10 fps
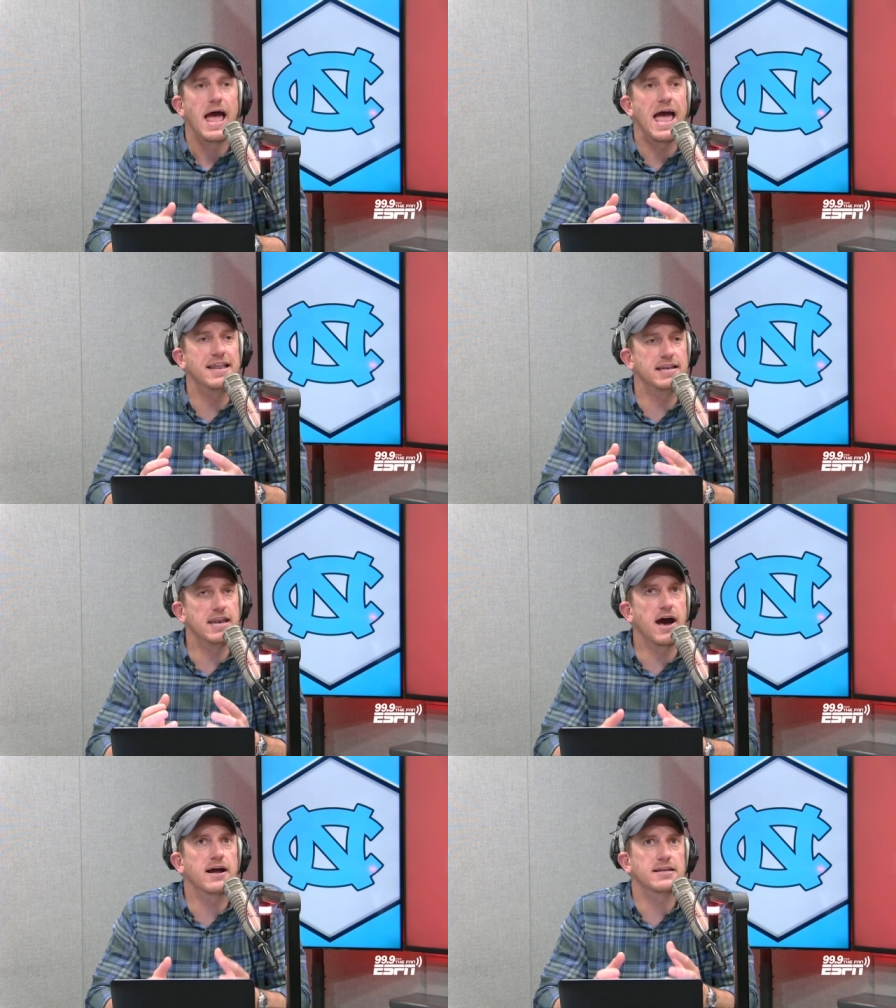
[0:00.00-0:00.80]
and
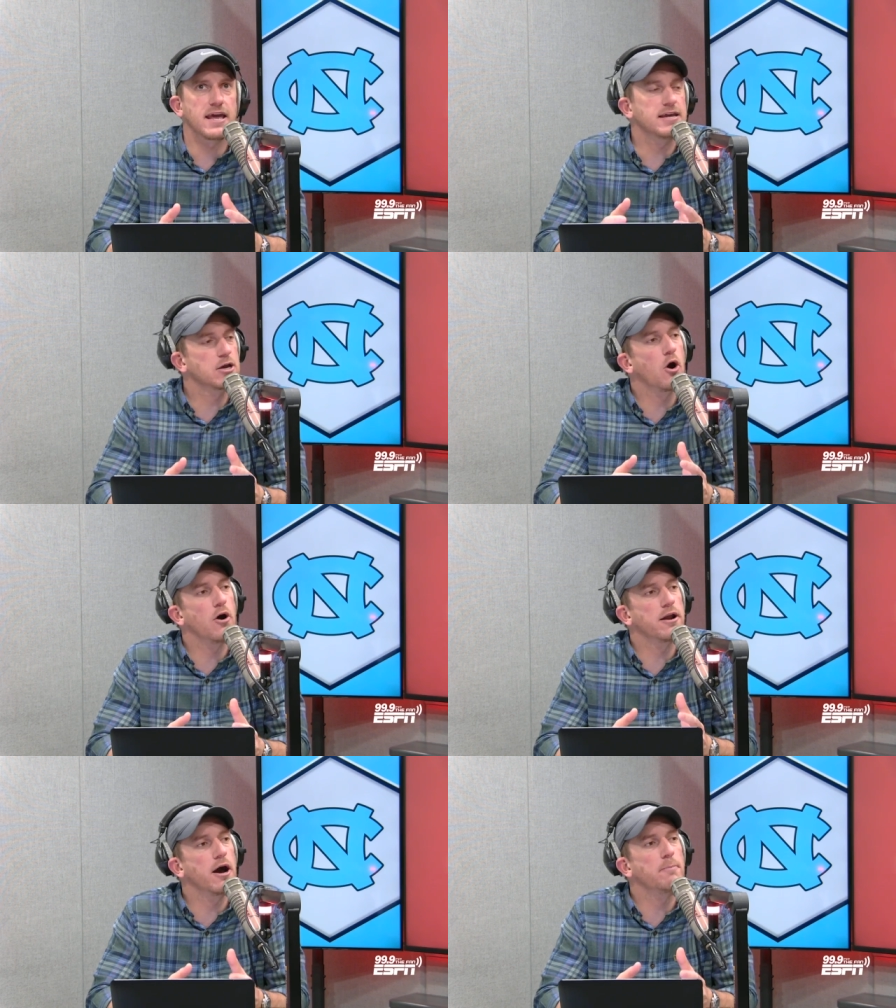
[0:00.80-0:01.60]
not getting
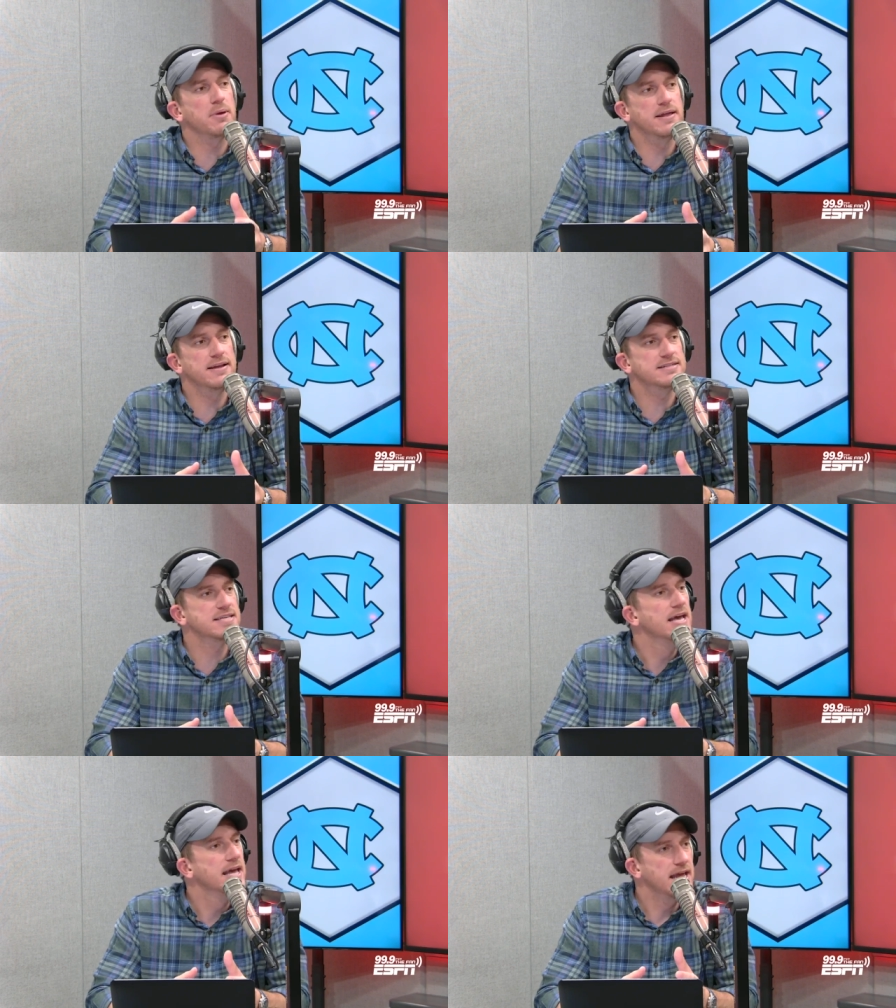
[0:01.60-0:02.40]
caught up in it
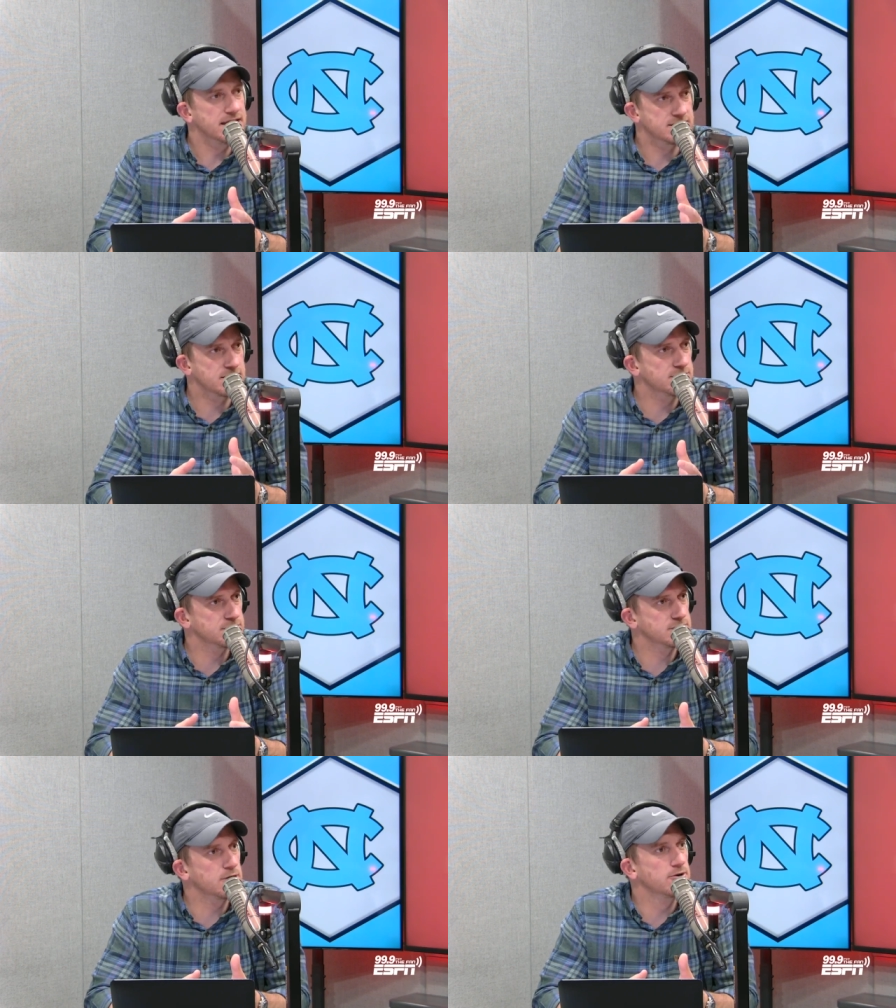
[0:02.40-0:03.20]
is
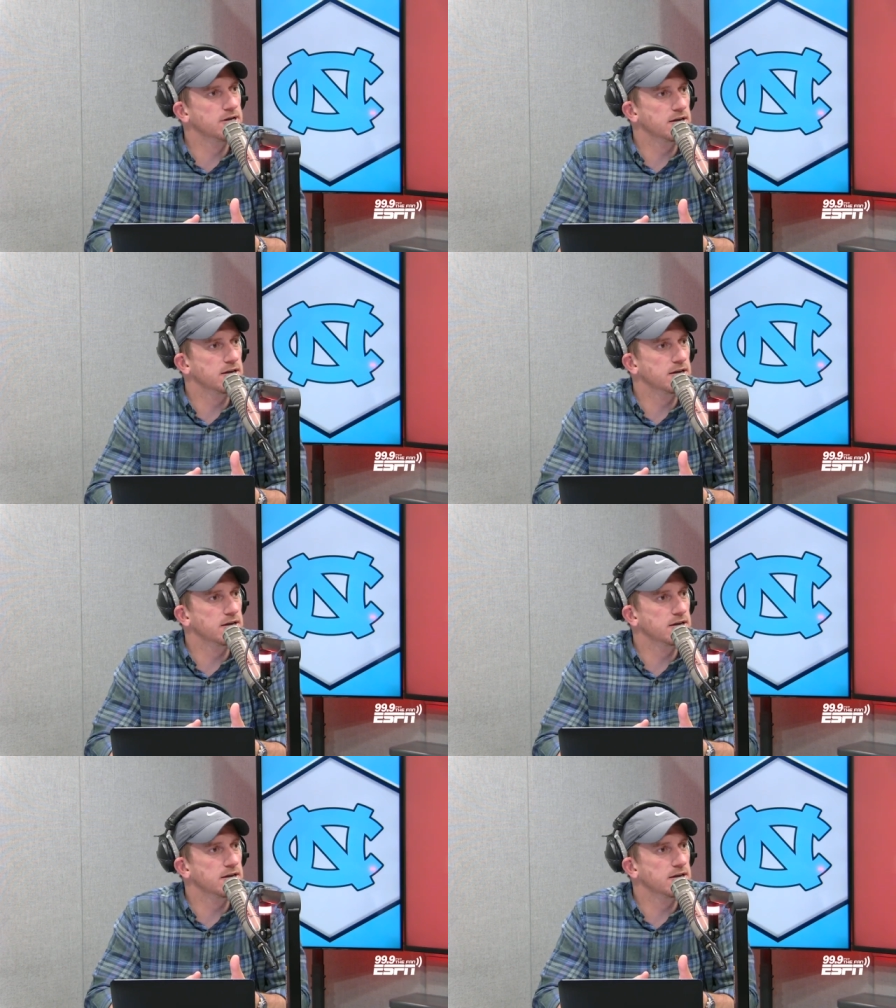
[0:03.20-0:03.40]
concerning.